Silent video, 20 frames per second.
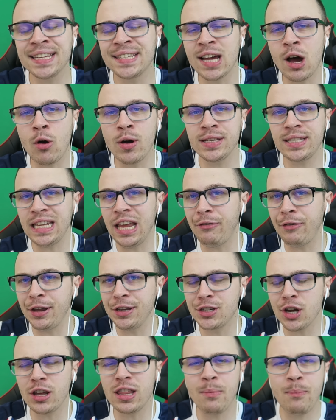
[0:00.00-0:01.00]
As always, if you
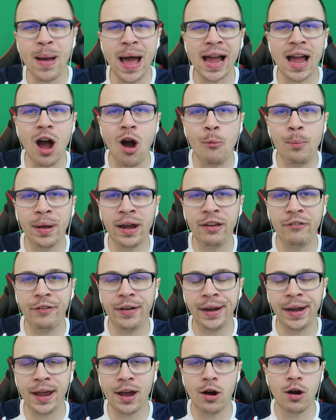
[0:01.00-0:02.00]
enjoyed the pack opening
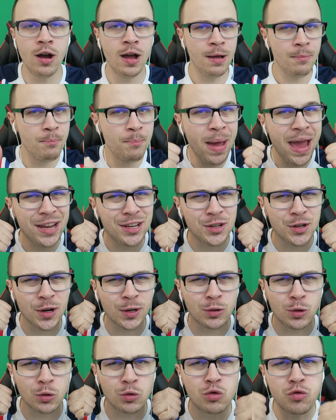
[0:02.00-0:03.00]
video, make
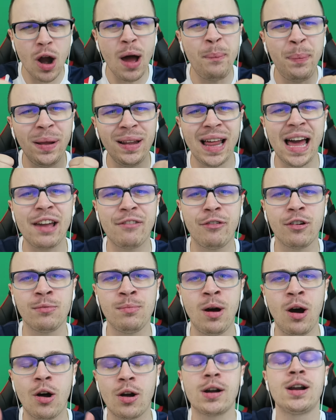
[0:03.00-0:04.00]
sure to drop a like for
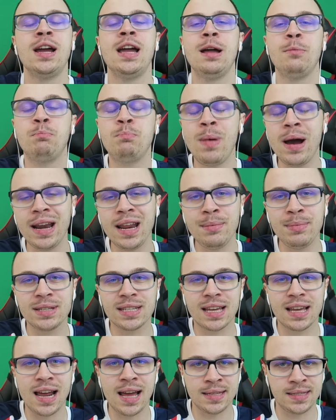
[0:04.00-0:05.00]
more. My name
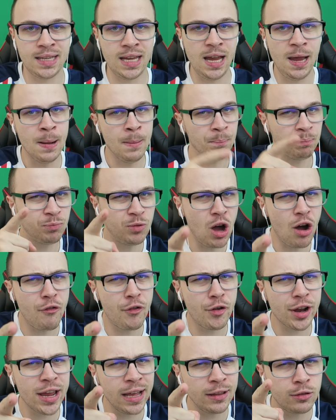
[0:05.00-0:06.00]
is Krassi. Don't
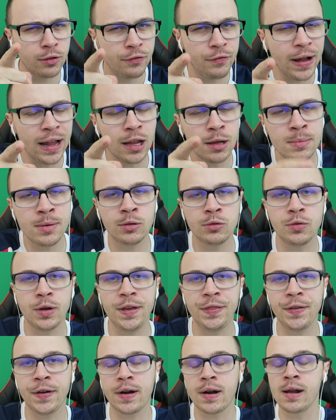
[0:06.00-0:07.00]
forget to follow me on
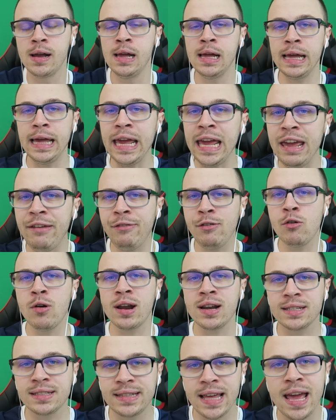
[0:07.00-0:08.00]
Twitter if you
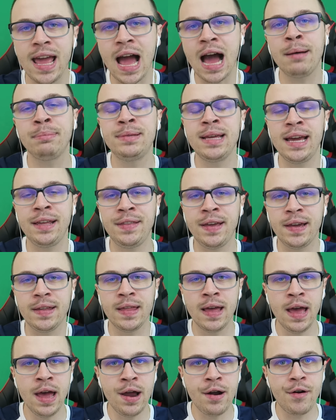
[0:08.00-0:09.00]
wanna stay
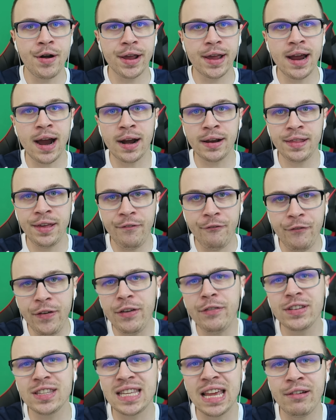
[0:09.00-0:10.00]
updated regarding
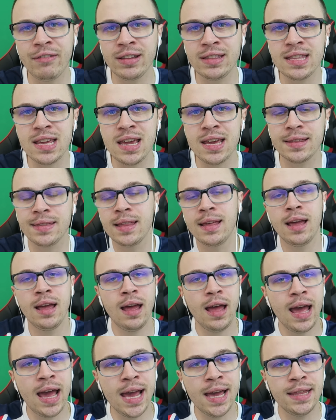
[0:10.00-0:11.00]
FIFA 17,
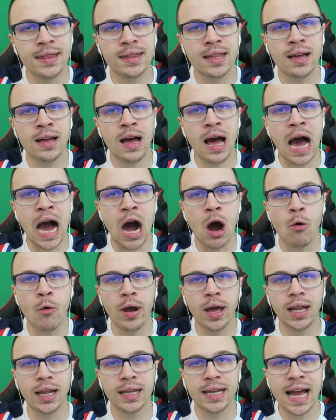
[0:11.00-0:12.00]
and I
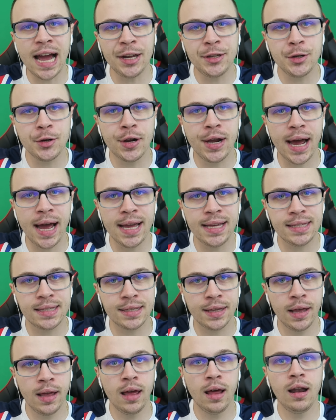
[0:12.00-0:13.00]
will catch you
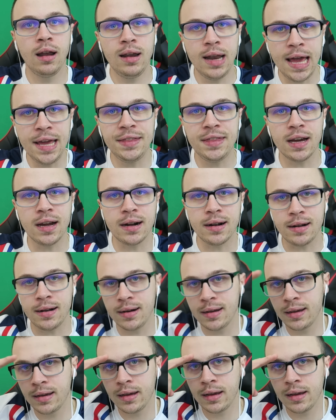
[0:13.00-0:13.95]
guys later.